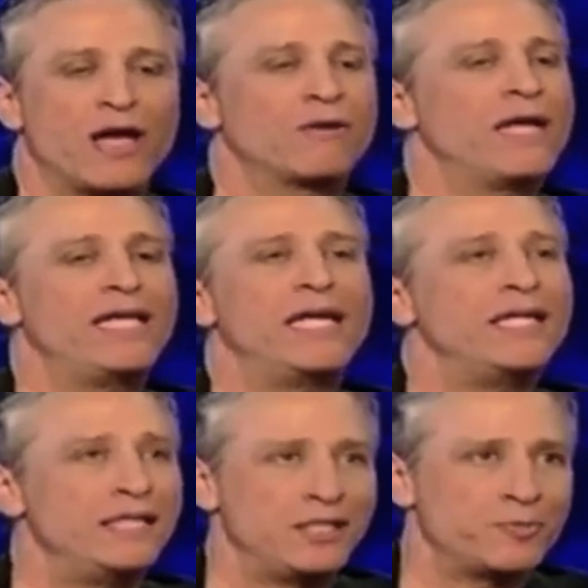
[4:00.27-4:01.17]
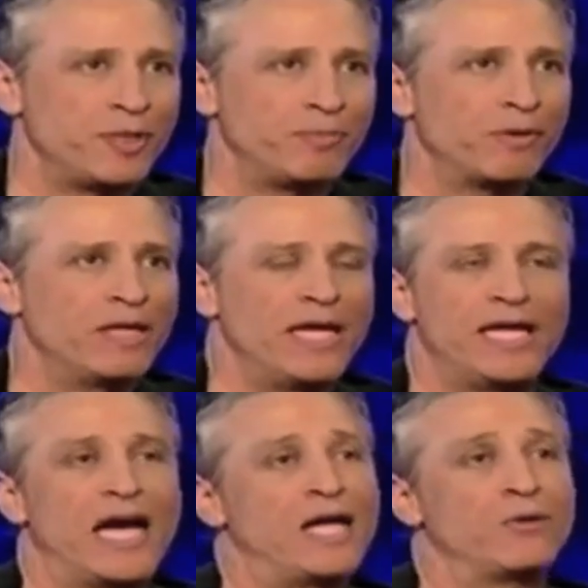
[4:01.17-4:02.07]
I don't hate any of these people.
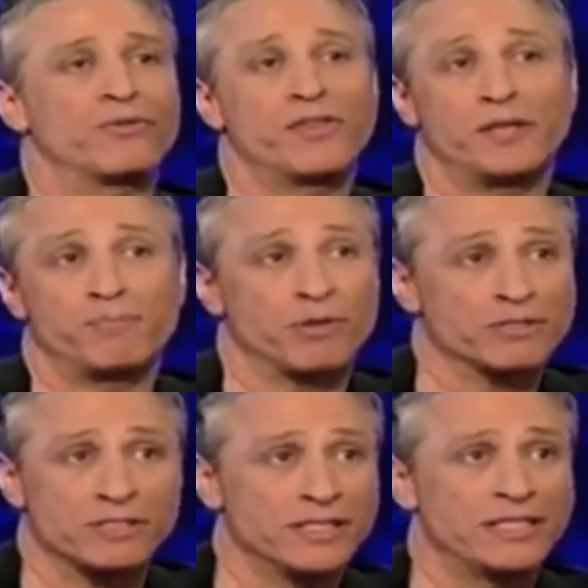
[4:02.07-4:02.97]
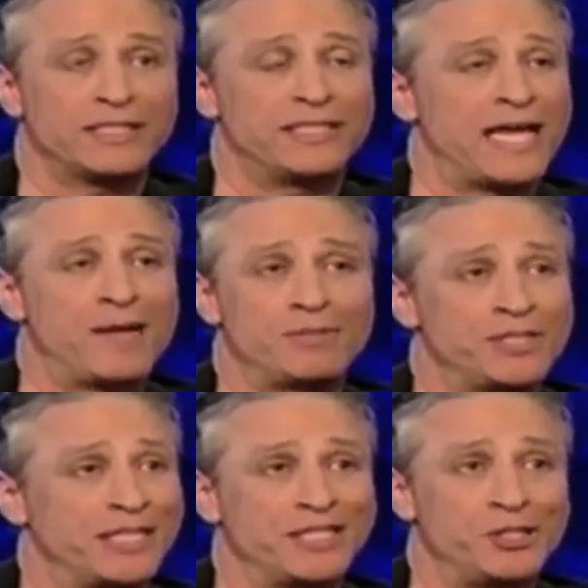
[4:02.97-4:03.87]
And I don't think personally that the damage
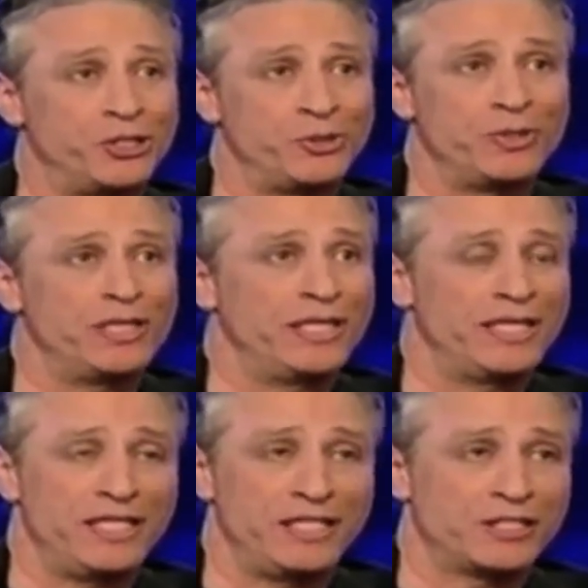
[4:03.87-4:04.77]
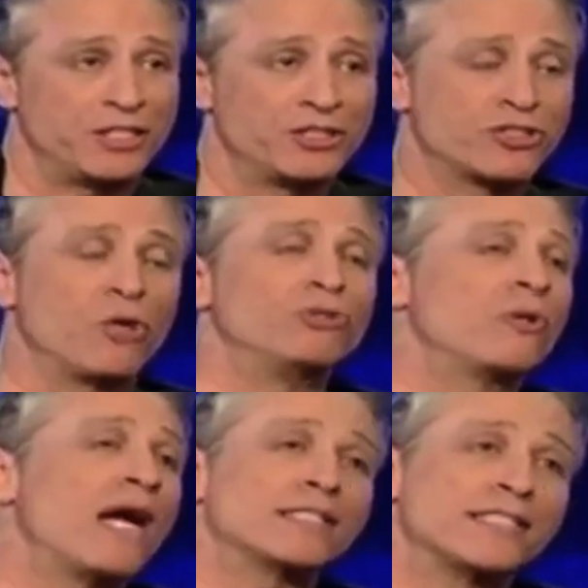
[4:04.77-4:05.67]
they can do is so
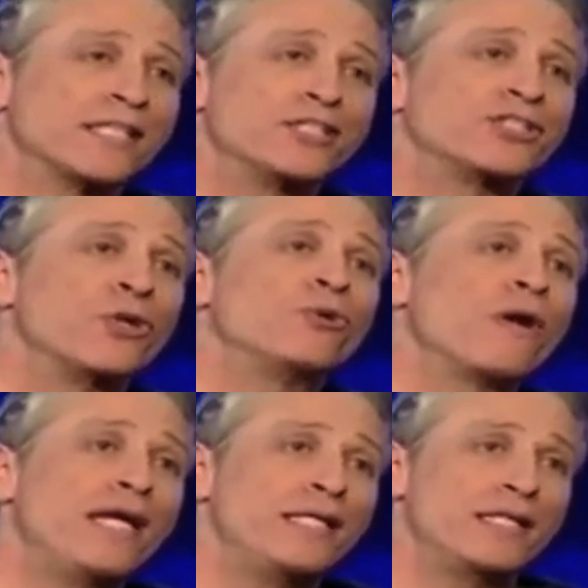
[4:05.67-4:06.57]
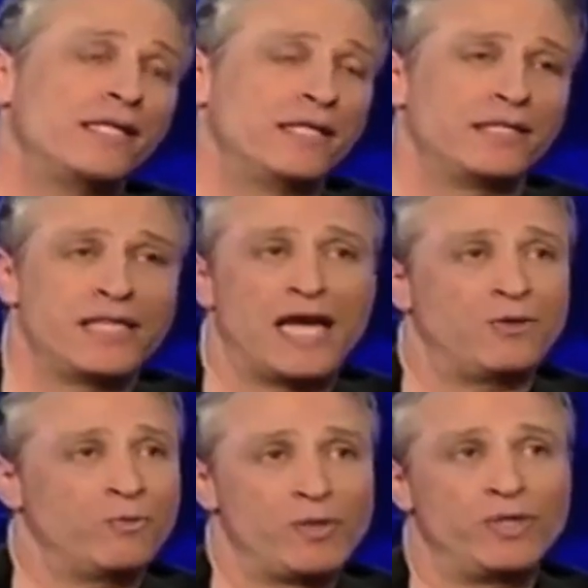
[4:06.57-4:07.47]
drastic and so great
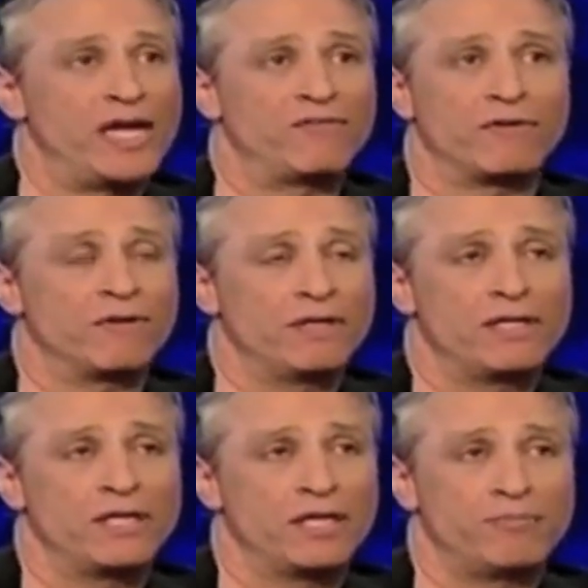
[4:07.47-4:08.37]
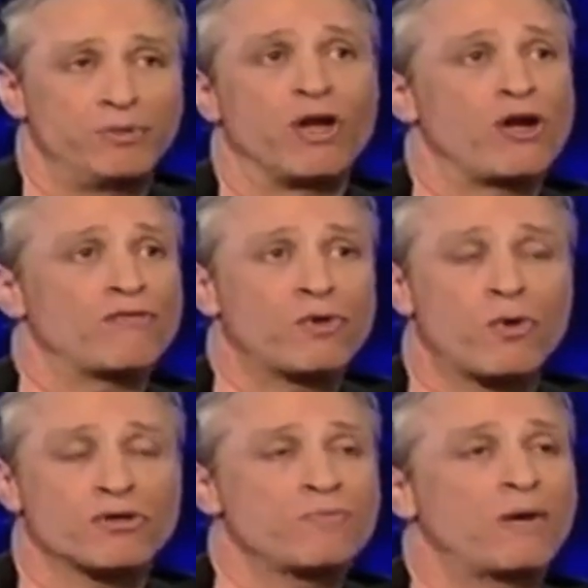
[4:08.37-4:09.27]
that we would ever uh, be run off
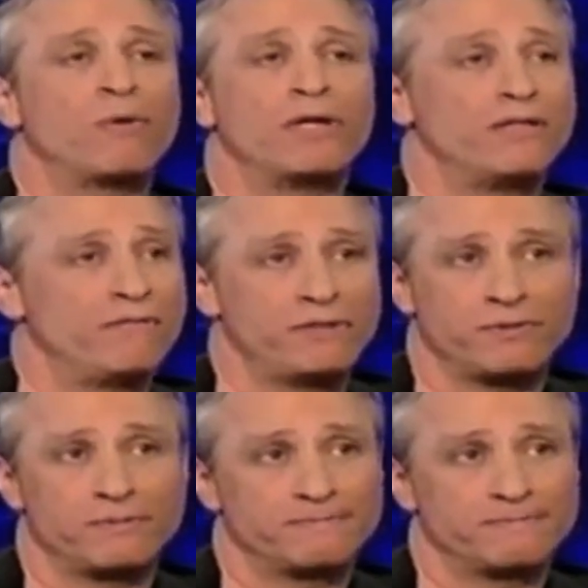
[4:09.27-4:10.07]
course by one individual.